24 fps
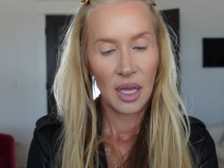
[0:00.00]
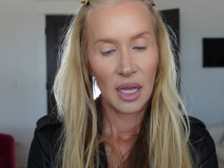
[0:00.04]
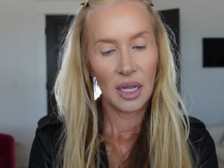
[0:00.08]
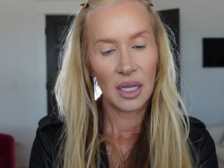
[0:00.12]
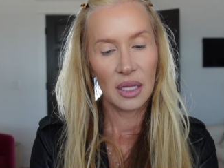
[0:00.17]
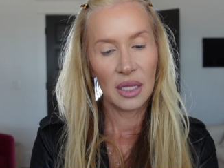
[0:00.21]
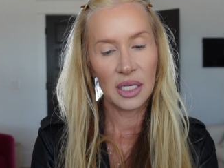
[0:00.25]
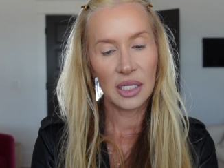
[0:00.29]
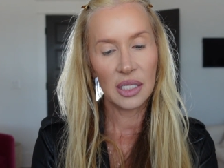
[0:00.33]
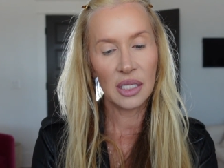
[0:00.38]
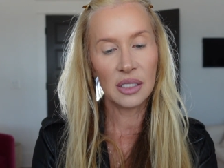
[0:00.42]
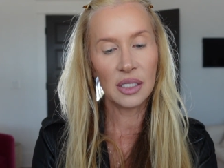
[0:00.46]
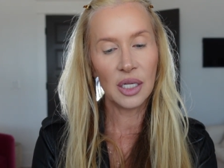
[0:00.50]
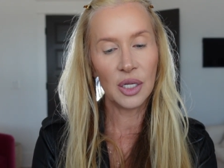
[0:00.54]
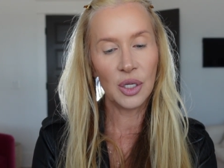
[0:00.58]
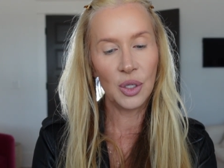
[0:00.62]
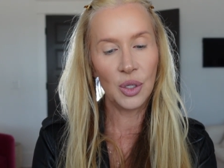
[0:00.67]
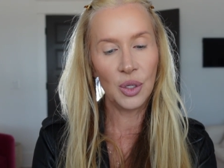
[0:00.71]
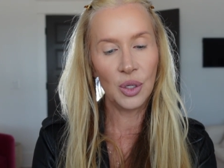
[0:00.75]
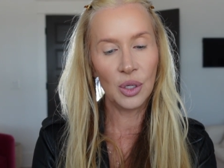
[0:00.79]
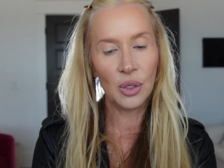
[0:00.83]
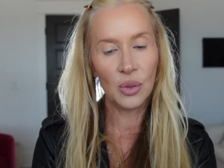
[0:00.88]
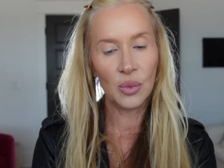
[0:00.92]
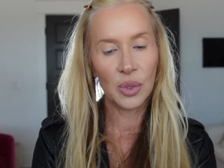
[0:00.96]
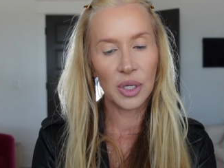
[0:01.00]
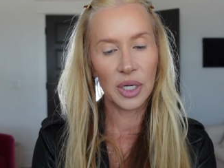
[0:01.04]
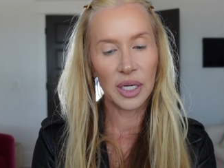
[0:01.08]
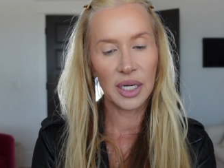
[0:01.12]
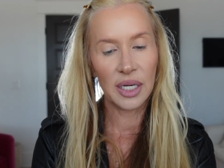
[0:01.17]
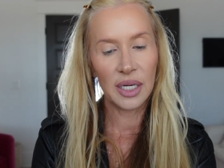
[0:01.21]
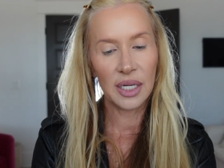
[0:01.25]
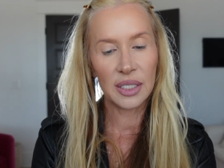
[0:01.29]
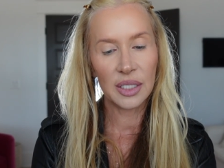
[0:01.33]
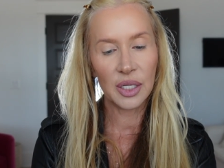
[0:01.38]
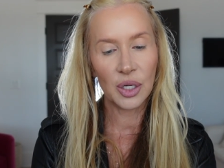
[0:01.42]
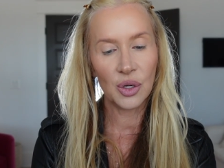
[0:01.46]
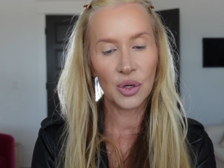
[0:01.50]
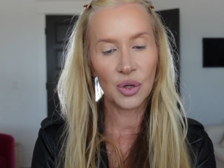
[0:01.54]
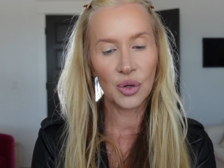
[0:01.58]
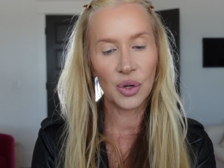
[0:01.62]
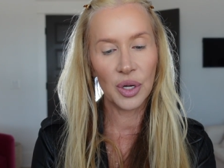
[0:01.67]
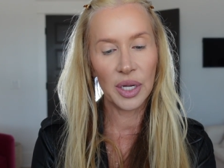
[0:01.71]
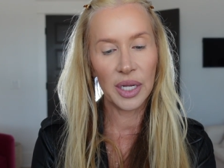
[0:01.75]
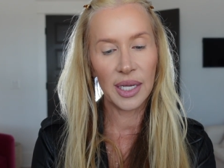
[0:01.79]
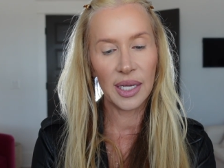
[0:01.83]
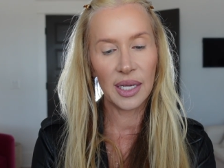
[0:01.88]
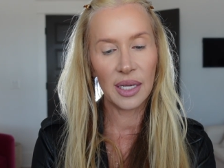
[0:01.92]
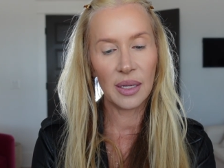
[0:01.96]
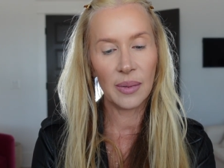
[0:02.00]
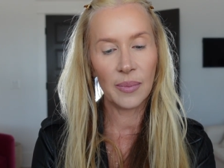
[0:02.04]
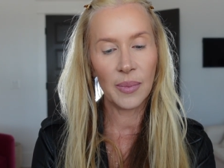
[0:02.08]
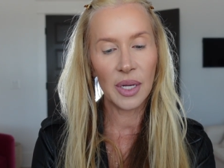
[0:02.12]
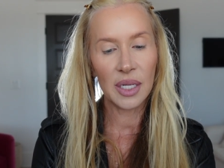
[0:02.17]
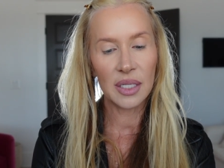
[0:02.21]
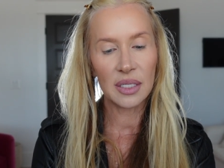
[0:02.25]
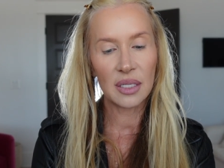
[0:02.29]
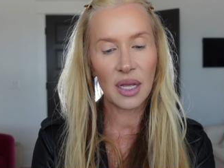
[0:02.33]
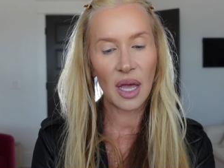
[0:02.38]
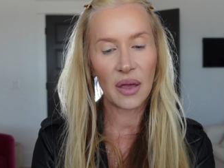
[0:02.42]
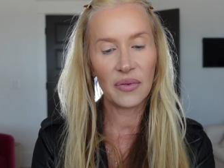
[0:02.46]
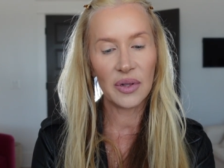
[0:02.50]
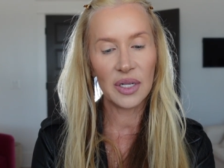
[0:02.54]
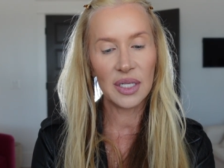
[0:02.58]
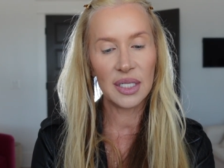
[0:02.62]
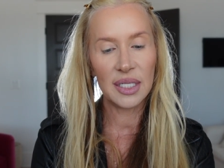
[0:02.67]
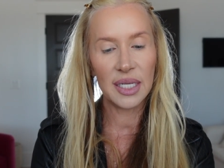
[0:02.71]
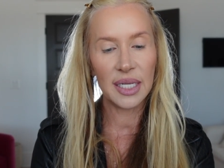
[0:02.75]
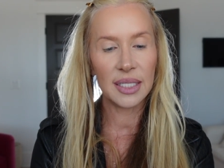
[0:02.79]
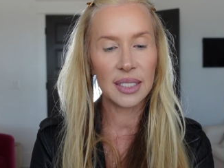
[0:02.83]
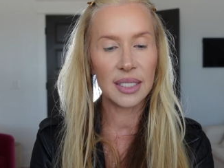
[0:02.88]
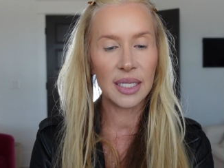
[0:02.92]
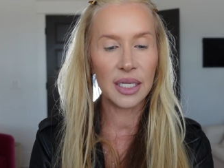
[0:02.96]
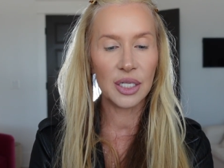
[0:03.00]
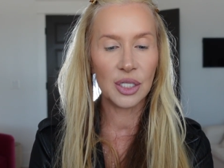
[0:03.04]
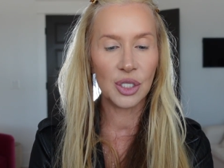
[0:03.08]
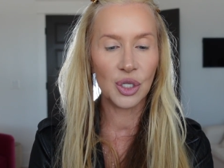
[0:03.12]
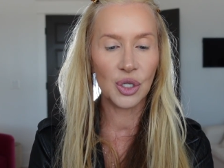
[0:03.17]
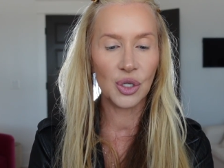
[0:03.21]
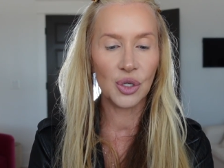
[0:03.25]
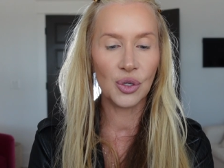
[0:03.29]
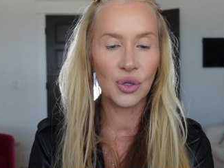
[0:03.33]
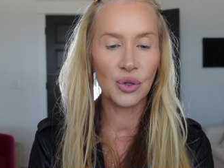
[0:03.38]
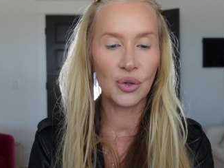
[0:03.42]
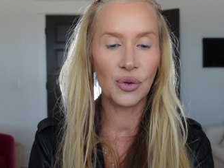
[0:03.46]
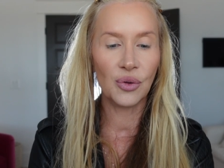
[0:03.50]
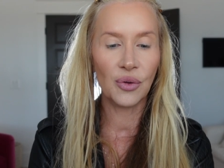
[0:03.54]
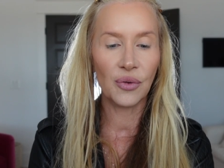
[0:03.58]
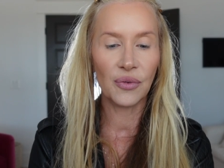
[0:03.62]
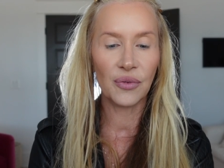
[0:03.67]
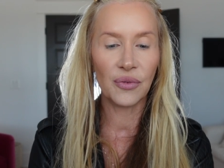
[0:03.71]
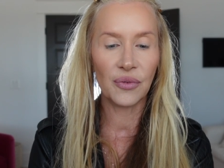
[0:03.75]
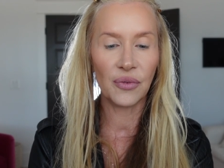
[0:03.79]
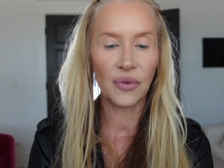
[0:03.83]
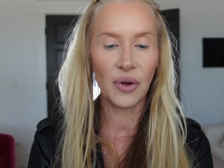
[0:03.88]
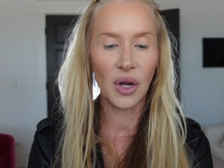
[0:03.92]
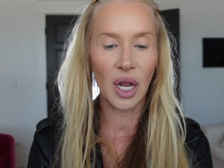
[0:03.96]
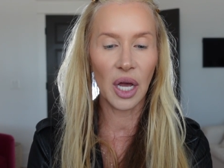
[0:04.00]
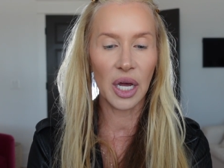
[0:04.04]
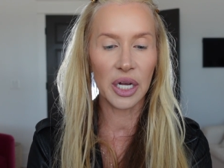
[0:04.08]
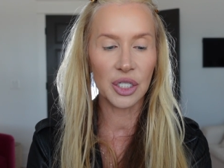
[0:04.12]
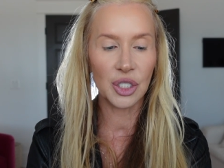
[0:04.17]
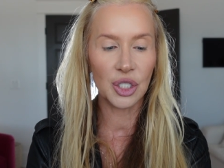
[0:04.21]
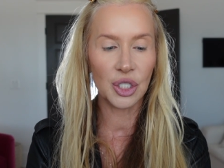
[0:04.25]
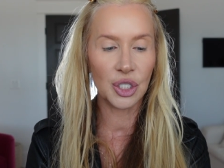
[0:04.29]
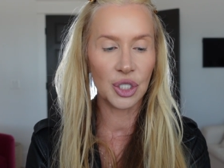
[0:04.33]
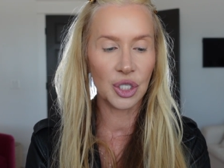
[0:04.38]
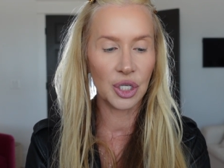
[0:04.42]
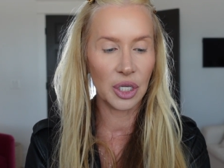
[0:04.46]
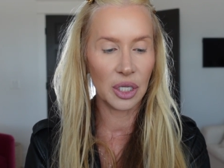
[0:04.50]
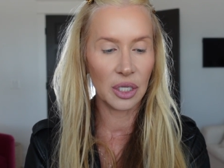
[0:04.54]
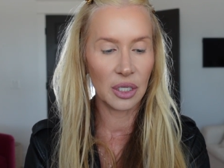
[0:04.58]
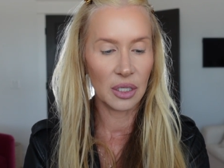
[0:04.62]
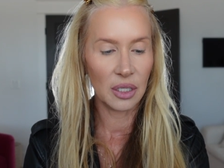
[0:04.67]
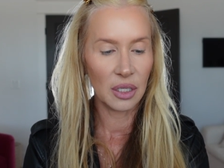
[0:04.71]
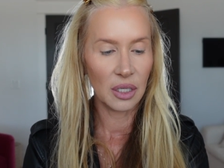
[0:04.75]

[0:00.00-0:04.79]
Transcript: And this is a new one. It's a cream, 762 Flushed.